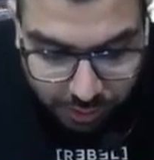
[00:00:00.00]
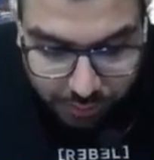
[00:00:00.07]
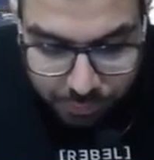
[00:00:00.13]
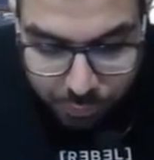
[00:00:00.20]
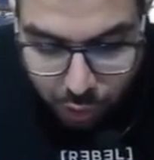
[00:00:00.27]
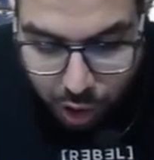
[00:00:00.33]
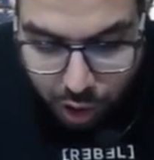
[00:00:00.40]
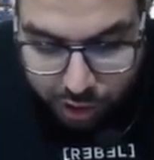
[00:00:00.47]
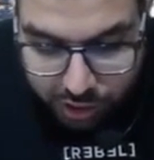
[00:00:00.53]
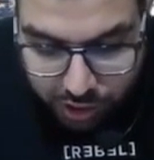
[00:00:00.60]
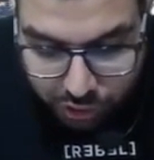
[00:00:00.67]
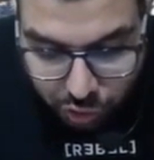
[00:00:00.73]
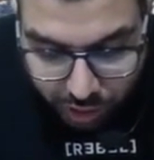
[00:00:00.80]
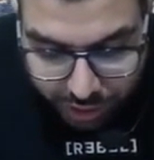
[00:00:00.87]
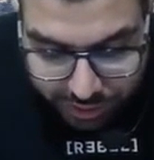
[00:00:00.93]
or the
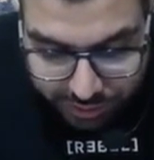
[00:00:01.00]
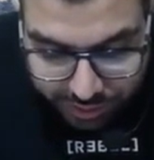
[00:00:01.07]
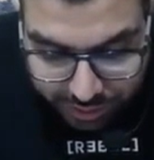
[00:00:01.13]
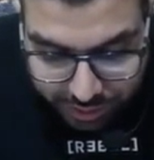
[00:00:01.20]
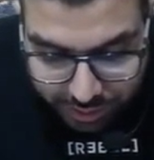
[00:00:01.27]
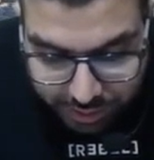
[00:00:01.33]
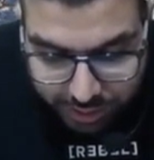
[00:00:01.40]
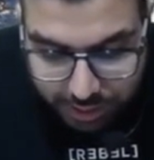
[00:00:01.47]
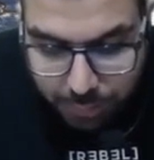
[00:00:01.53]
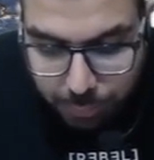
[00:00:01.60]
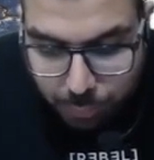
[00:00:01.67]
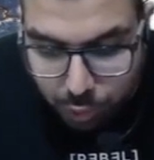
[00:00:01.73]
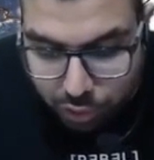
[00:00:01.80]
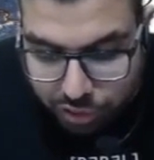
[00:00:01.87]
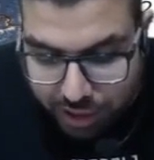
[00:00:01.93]
joint secretary
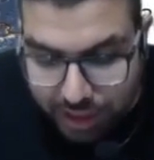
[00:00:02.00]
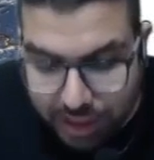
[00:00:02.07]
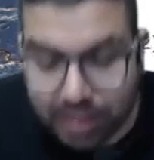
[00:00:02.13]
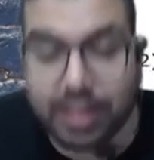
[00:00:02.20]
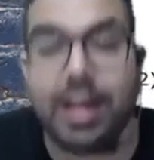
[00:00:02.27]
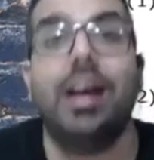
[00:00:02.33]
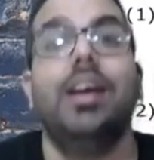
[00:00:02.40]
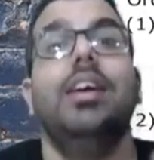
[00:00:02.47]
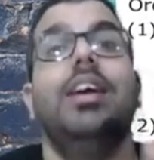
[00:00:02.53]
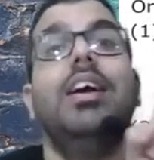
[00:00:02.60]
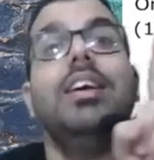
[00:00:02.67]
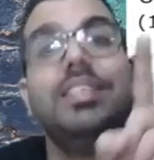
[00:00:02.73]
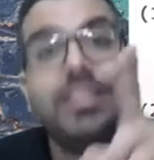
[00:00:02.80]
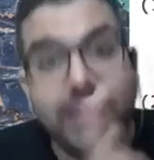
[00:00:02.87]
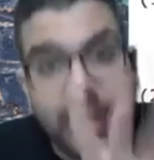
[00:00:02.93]
posted in the
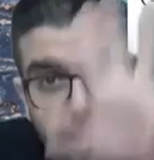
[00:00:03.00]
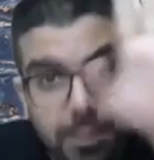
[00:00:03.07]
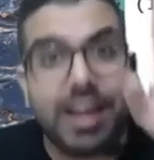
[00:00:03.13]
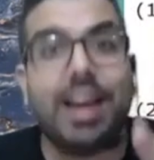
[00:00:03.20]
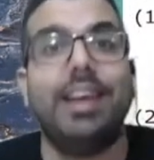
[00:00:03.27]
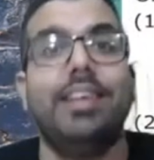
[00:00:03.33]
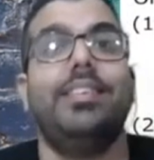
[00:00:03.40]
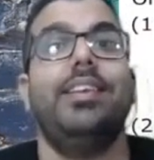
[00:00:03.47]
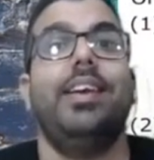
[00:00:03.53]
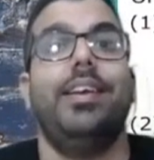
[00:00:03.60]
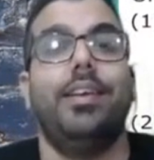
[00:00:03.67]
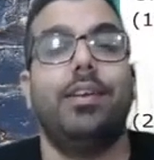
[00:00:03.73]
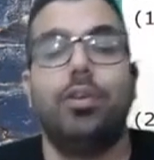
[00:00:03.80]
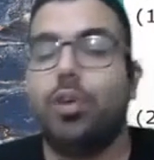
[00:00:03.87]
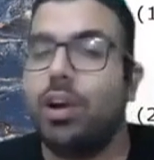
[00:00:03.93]
CBIC,
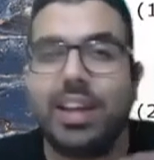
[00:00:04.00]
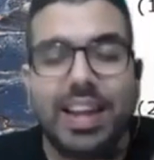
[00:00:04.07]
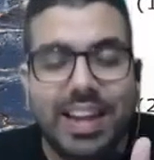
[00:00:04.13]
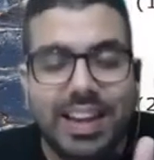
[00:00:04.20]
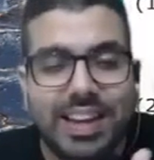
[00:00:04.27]
not any